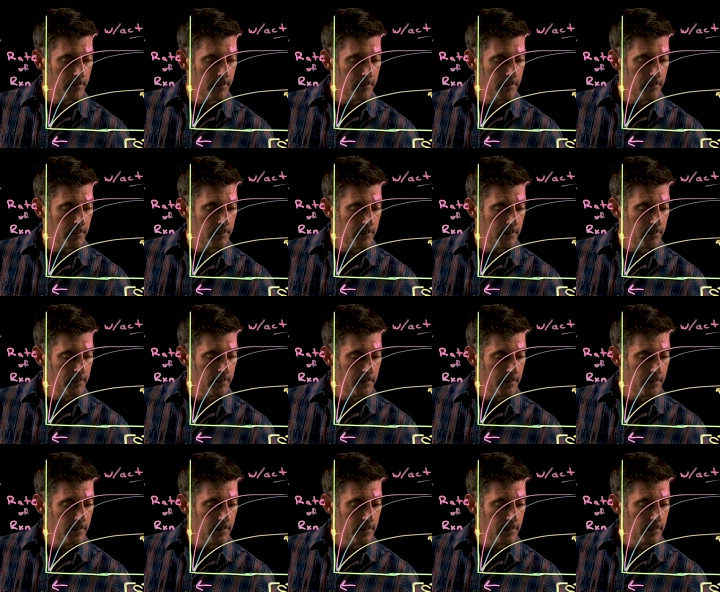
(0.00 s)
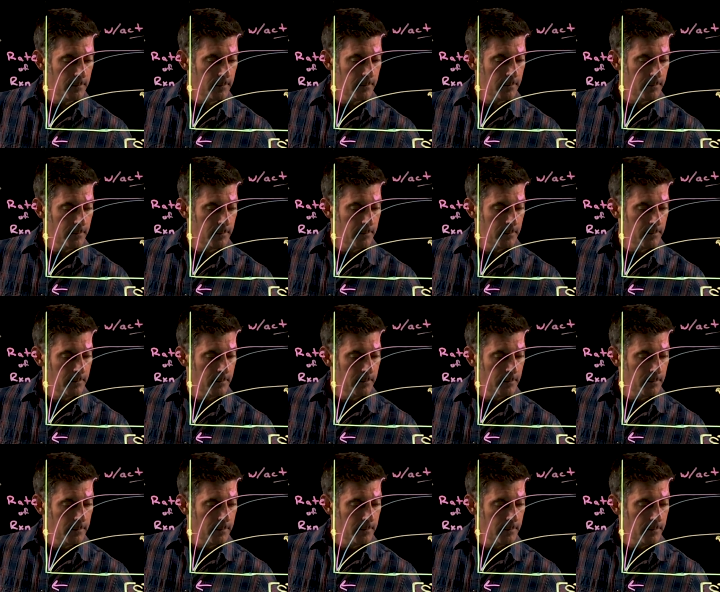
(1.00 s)

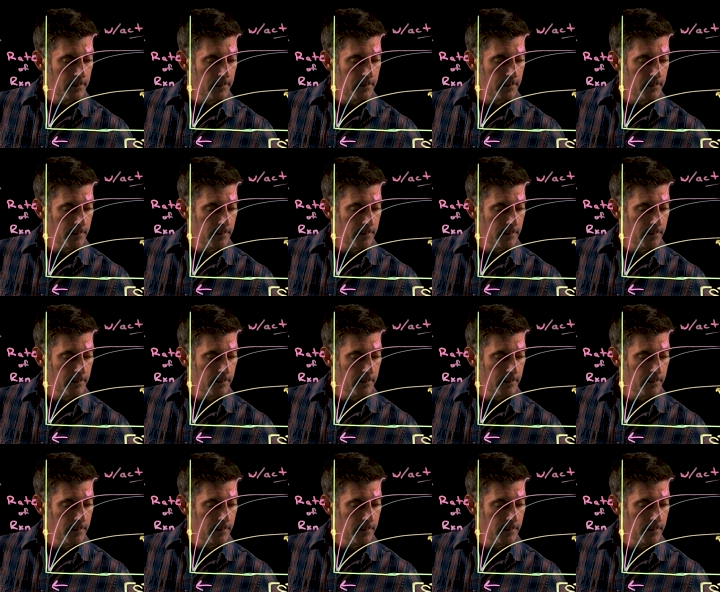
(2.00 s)
No one is speaking in this clip.